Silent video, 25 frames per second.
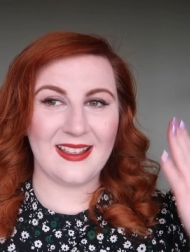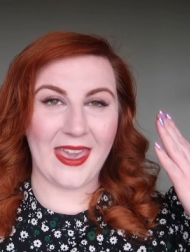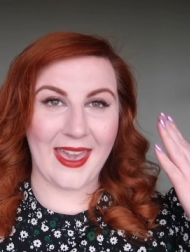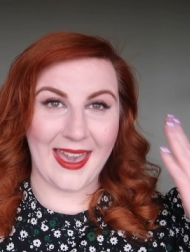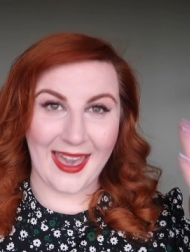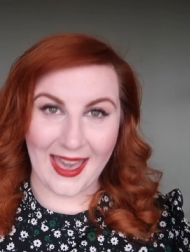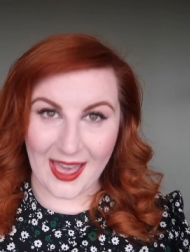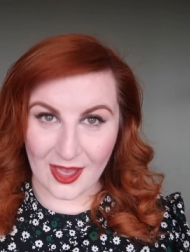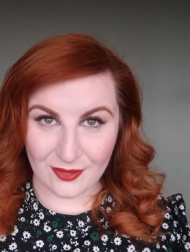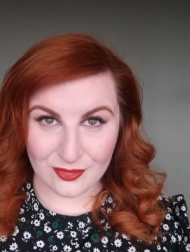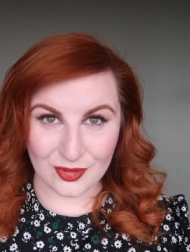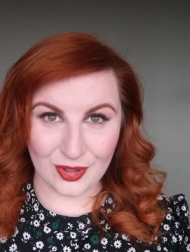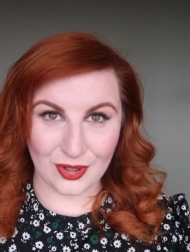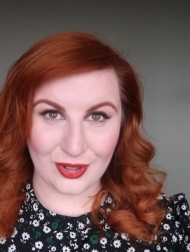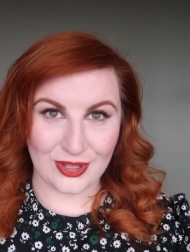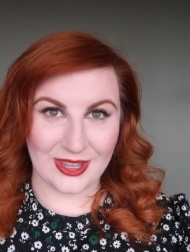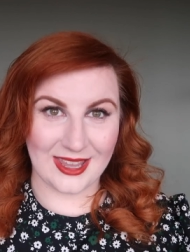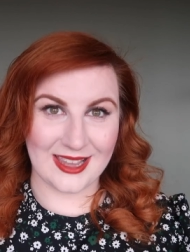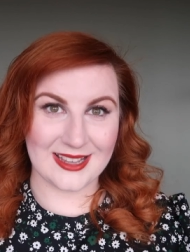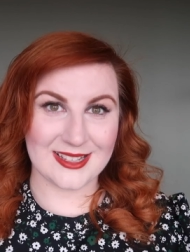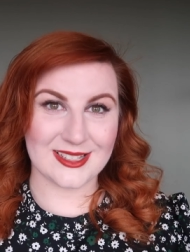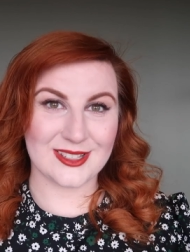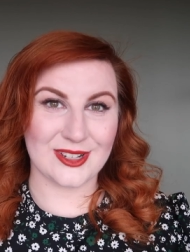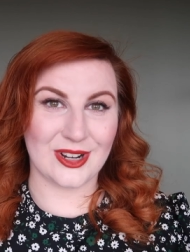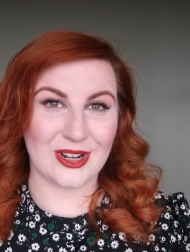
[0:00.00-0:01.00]
Have not
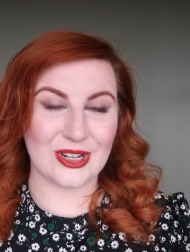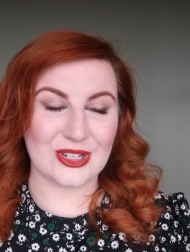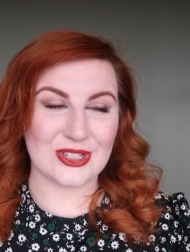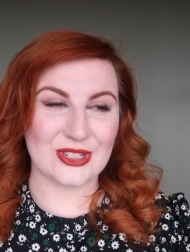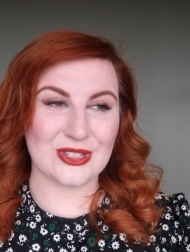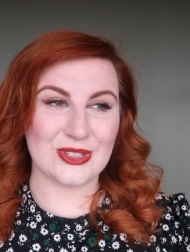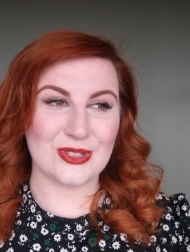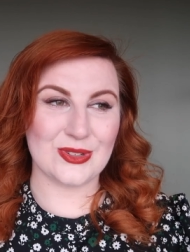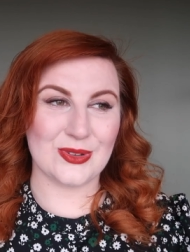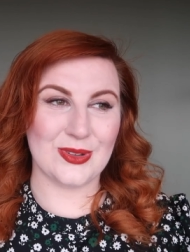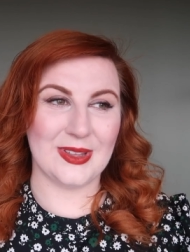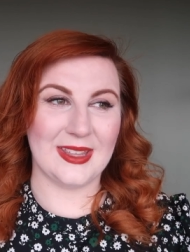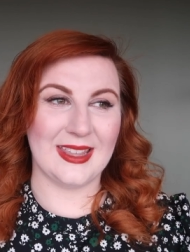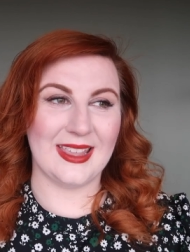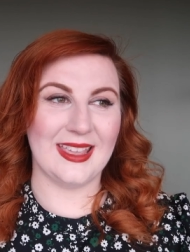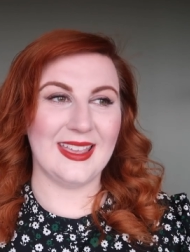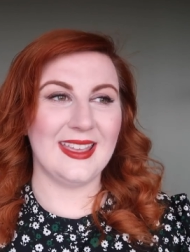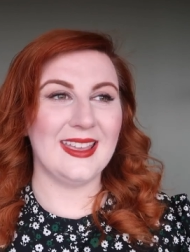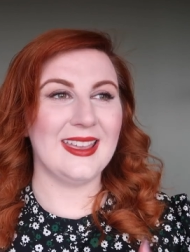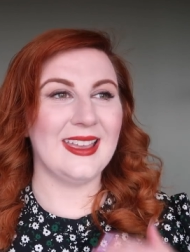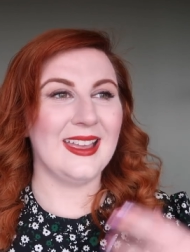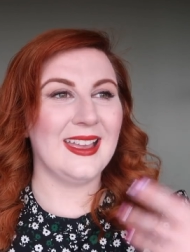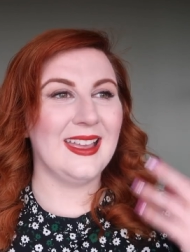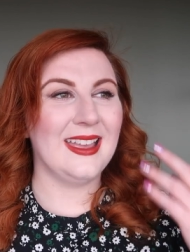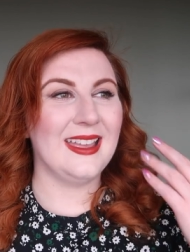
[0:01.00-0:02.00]
yet started doing
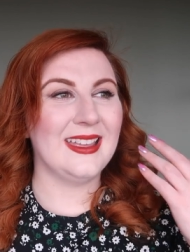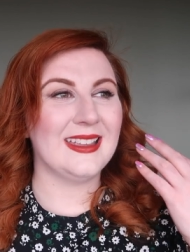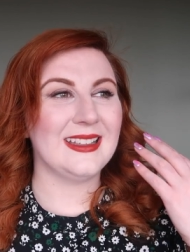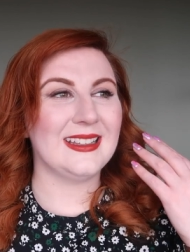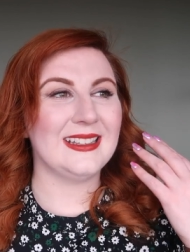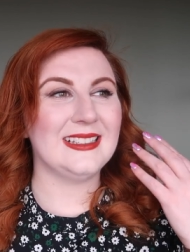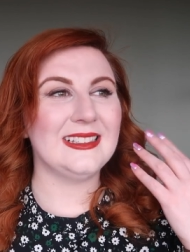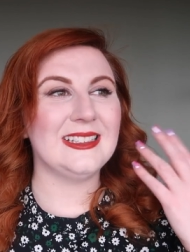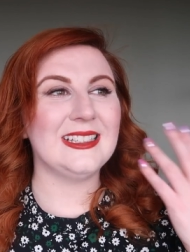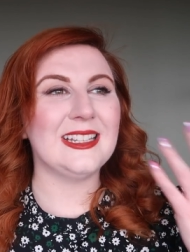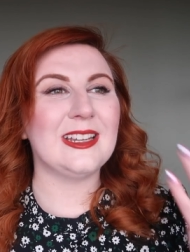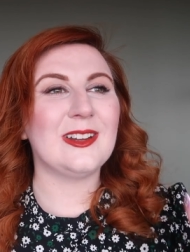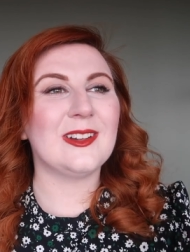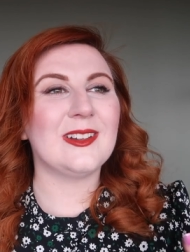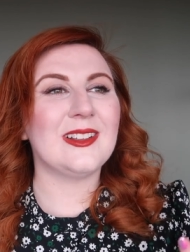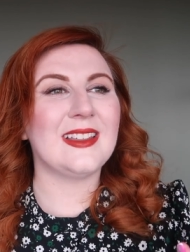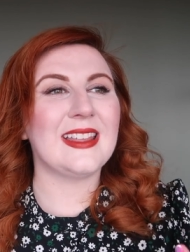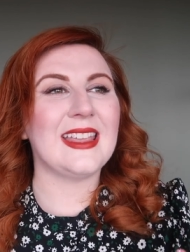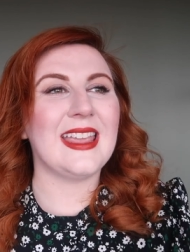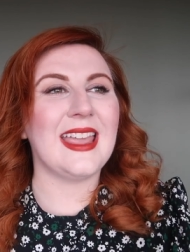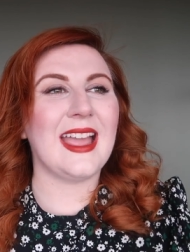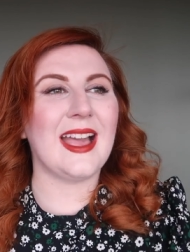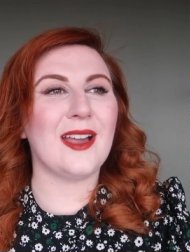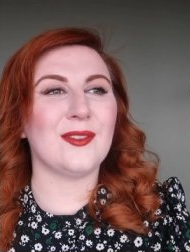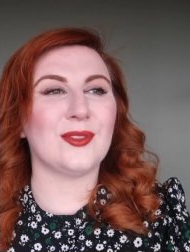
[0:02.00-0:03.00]
it
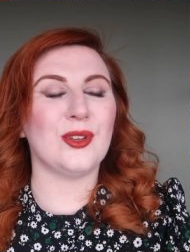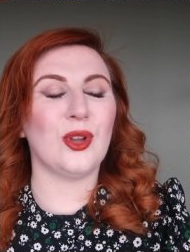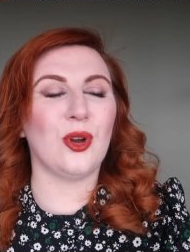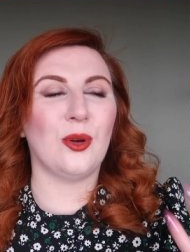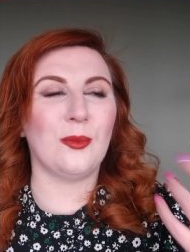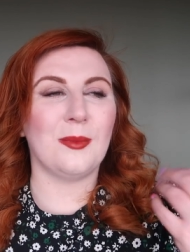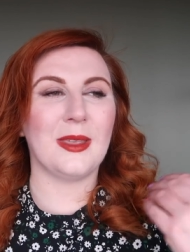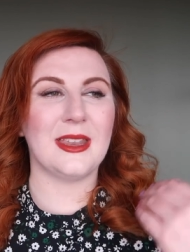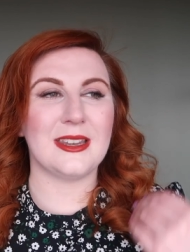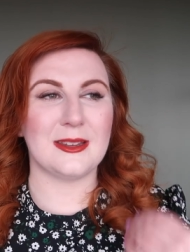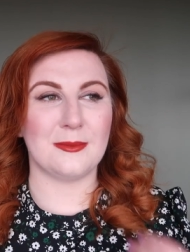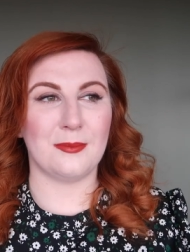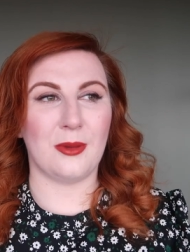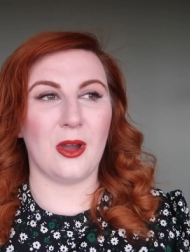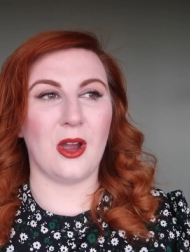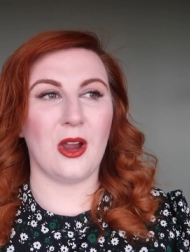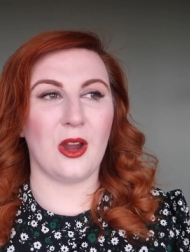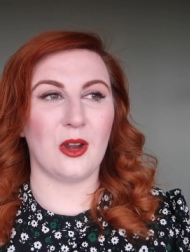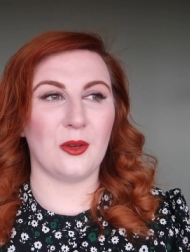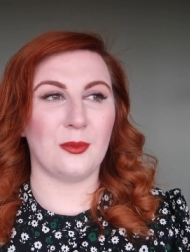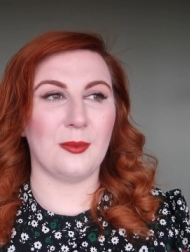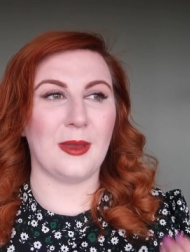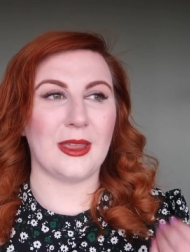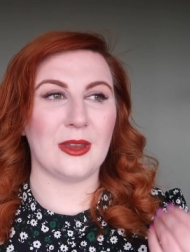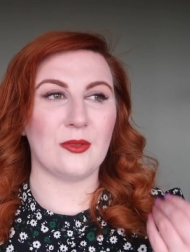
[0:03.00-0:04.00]
clearly have not made it
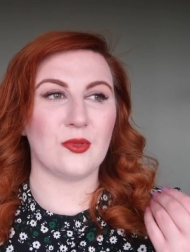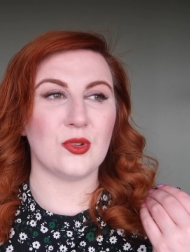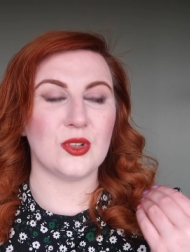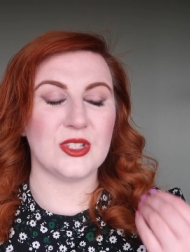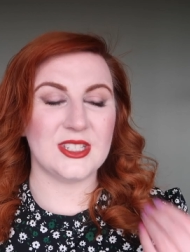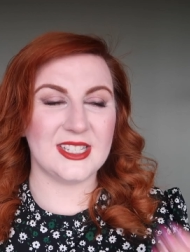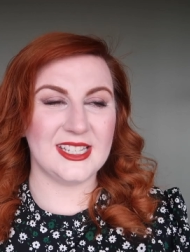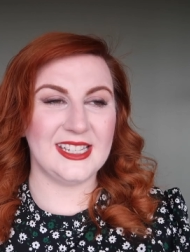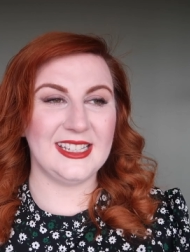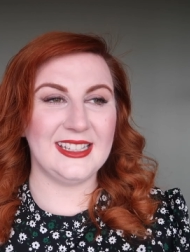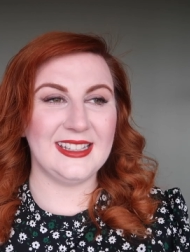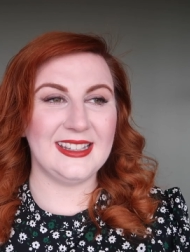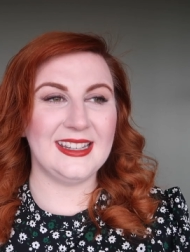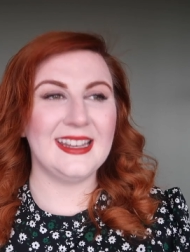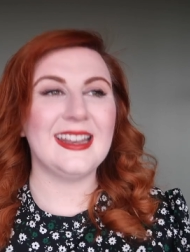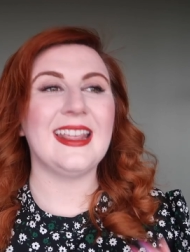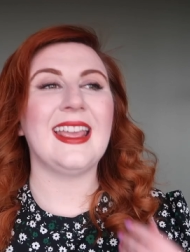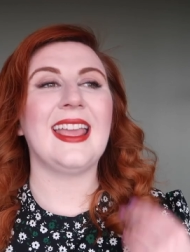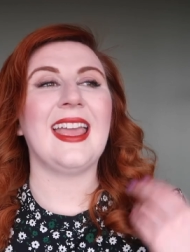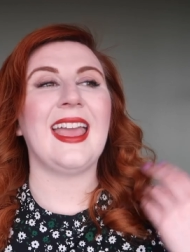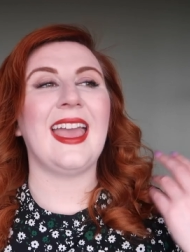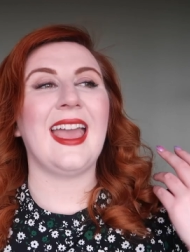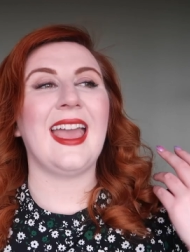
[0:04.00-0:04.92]
part of my routine